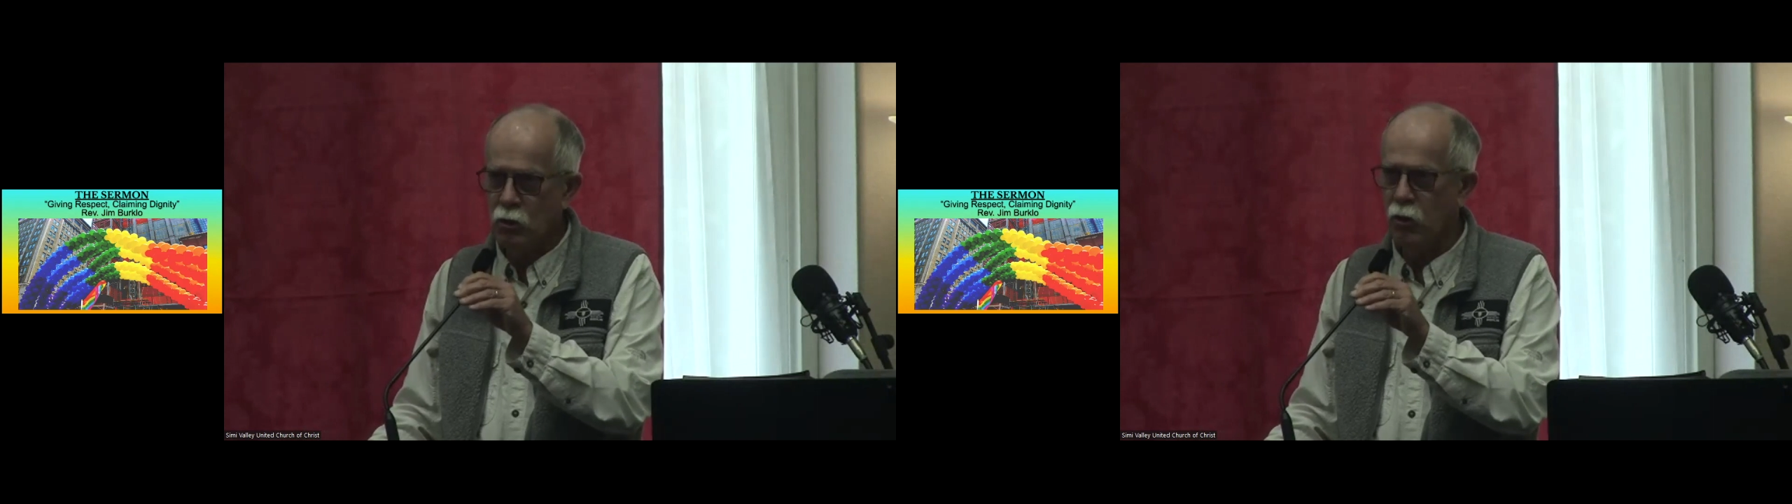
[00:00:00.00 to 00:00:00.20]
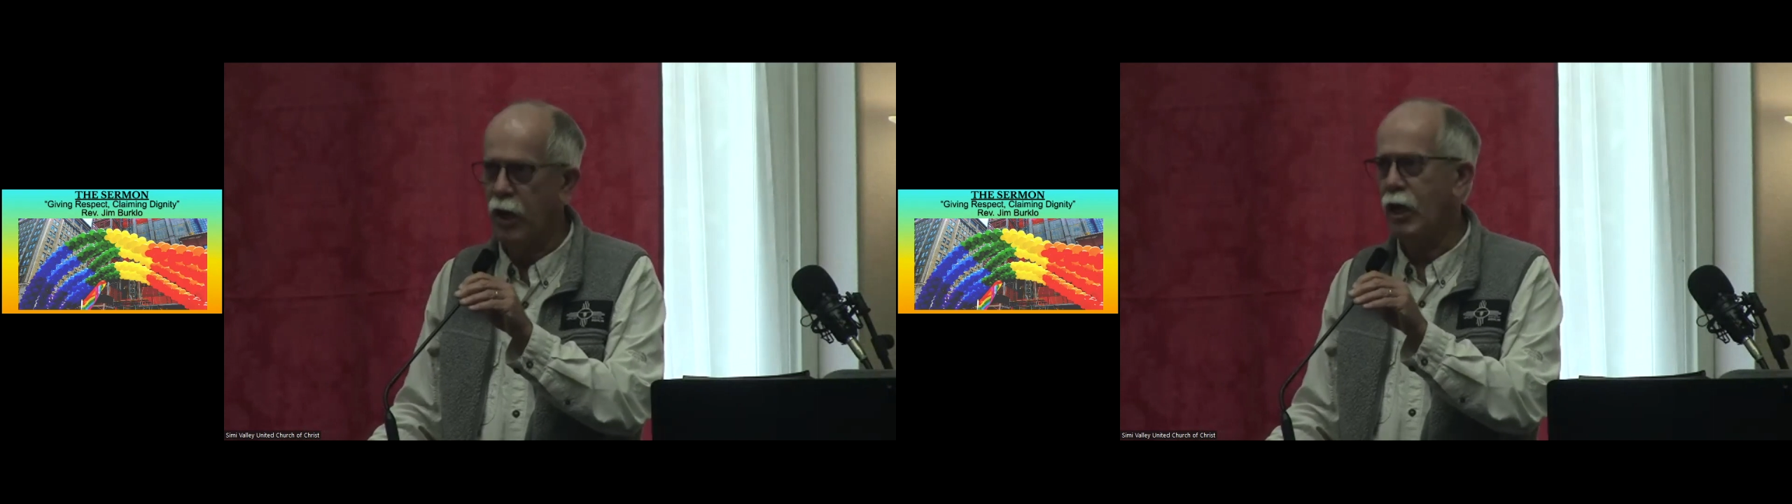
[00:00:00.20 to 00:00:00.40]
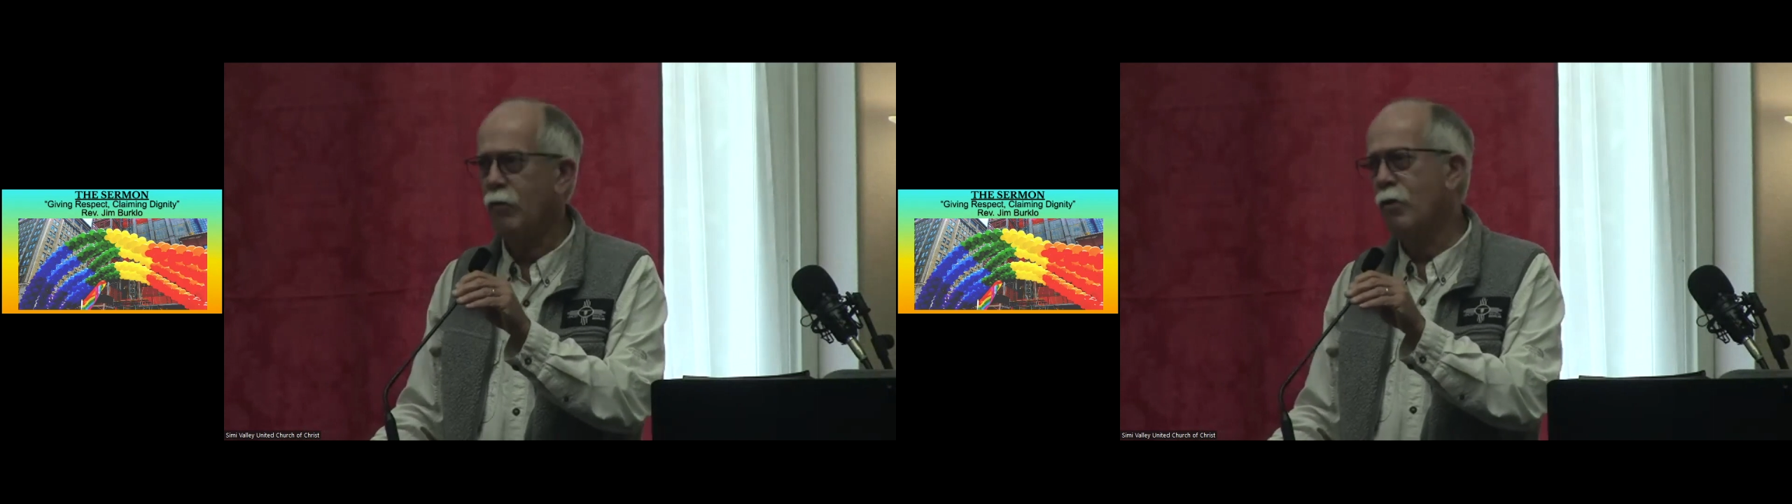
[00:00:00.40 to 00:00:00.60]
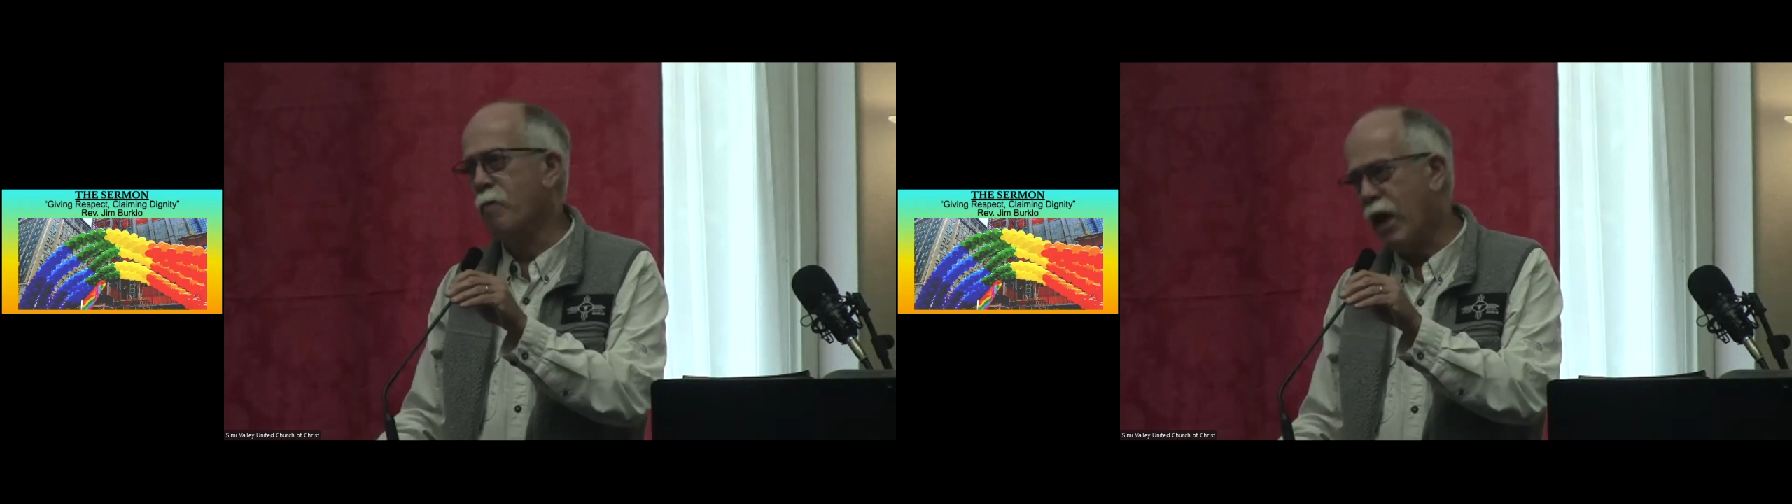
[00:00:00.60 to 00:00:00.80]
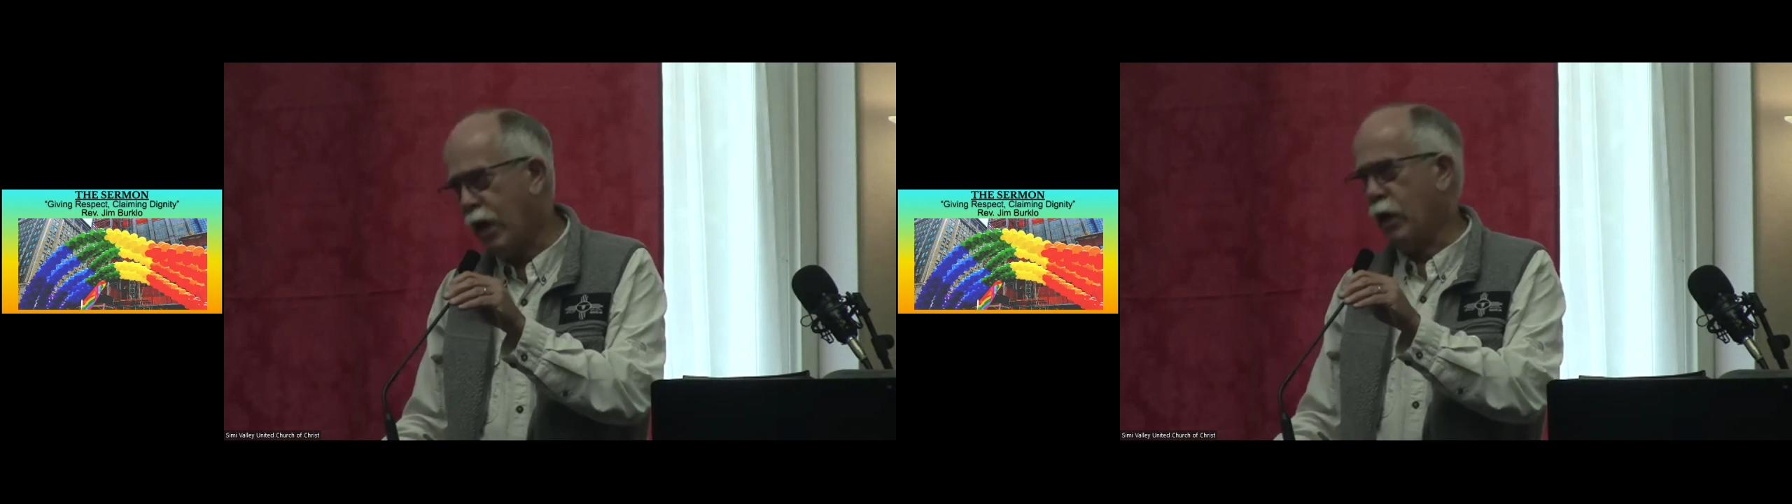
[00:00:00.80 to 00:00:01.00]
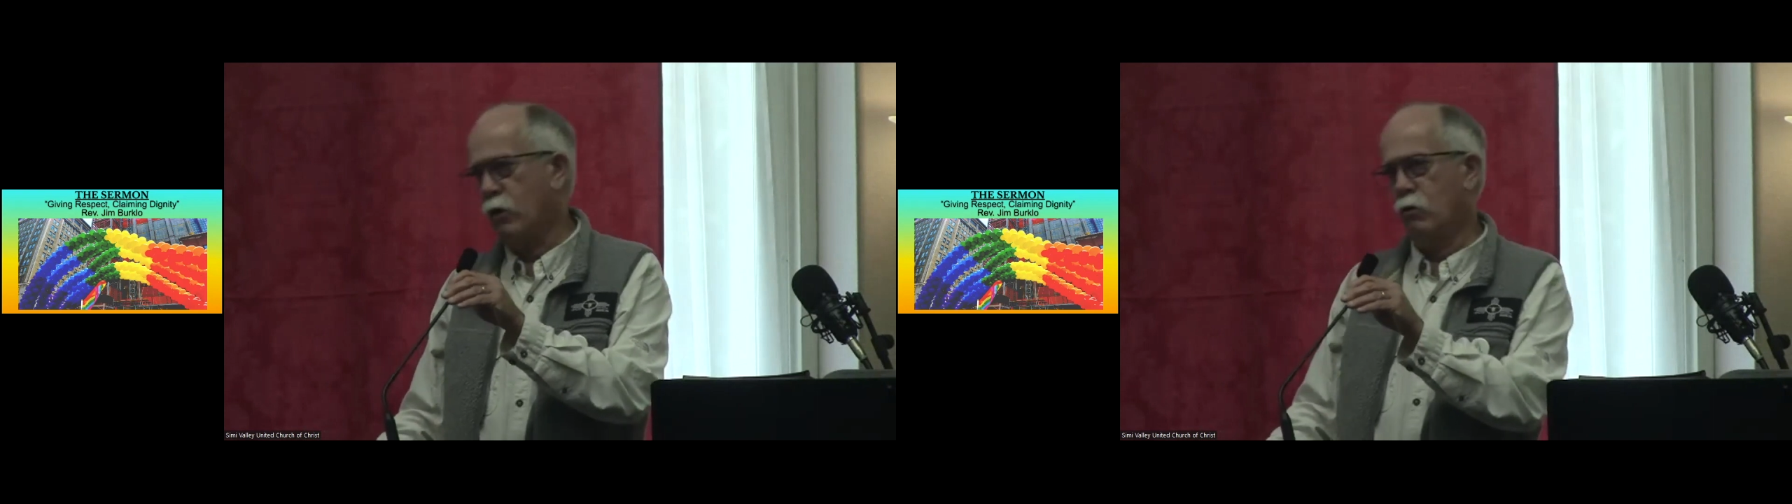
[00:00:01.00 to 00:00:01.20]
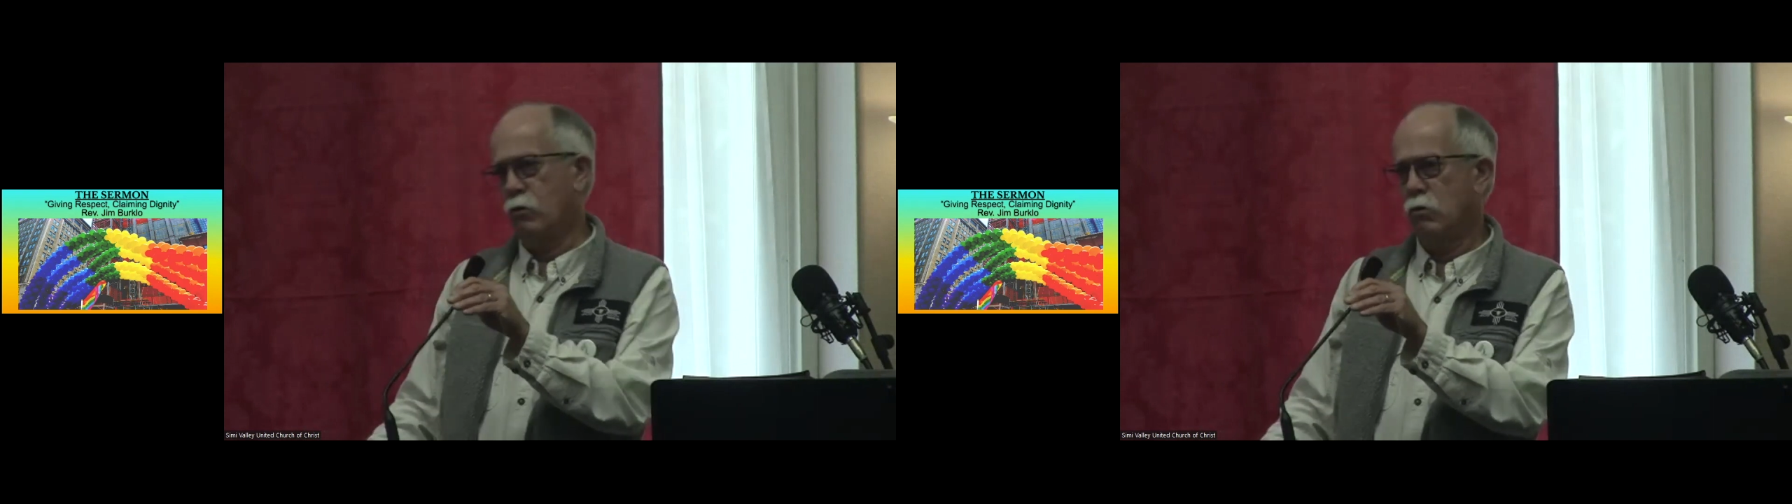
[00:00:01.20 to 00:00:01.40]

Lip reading: I am a man,